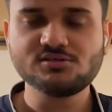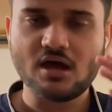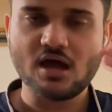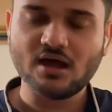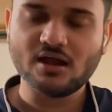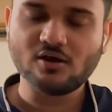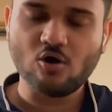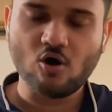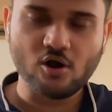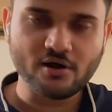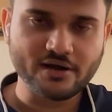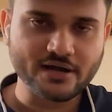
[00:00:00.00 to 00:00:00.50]

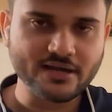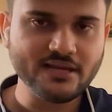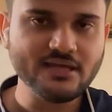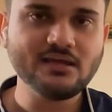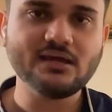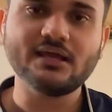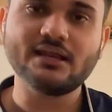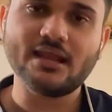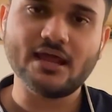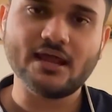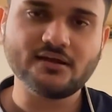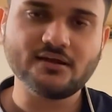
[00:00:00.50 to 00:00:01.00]
are already
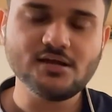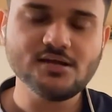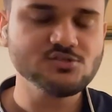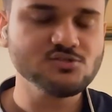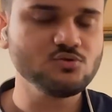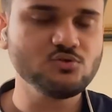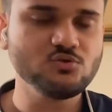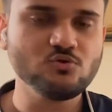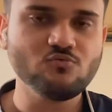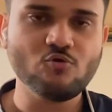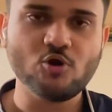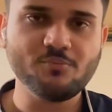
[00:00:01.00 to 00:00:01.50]
connected, so
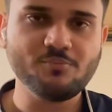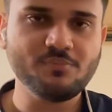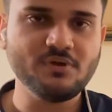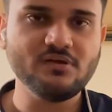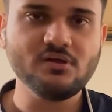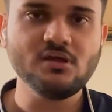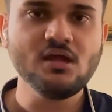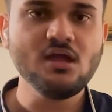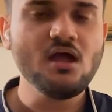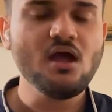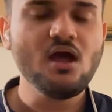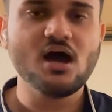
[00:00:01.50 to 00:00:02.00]
you won't
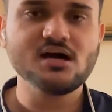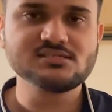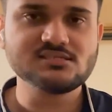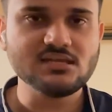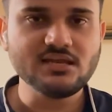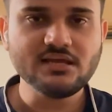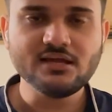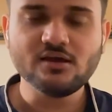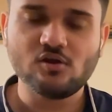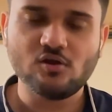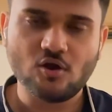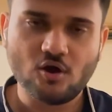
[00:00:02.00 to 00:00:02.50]
be
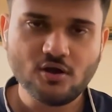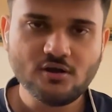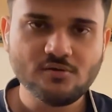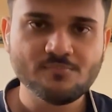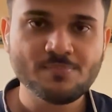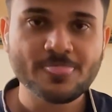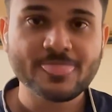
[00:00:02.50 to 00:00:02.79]
hustling a lot.